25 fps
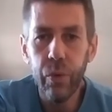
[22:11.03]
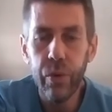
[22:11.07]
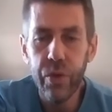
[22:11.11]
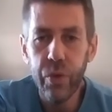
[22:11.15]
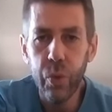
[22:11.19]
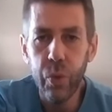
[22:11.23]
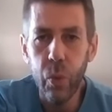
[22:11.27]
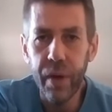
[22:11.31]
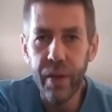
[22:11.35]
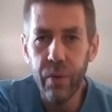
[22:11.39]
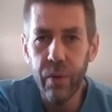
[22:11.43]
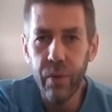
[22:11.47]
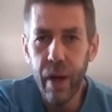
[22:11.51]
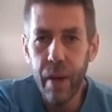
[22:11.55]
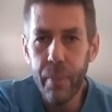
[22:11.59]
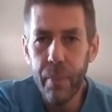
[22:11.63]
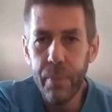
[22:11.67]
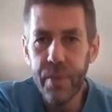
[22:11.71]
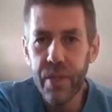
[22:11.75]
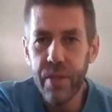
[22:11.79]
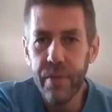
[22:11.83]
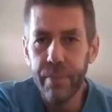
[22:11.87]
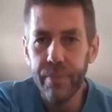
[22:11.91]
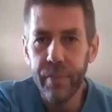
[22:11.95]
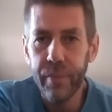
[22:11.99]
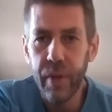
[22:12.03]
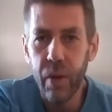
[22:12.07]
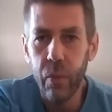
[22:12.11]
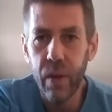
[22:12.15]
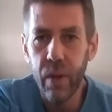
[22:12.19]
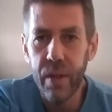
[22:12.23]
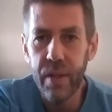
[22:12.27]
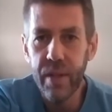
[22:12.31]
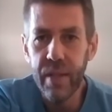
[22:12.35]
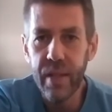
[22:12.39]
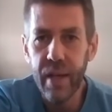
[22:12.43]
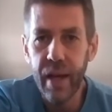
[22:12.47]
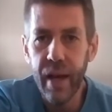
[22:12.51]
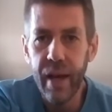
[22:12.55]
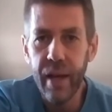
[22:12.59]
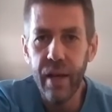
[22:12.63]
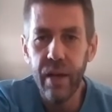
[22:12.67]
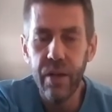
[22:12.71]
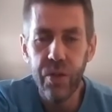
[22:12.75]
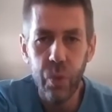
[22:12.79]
20 reps on one side,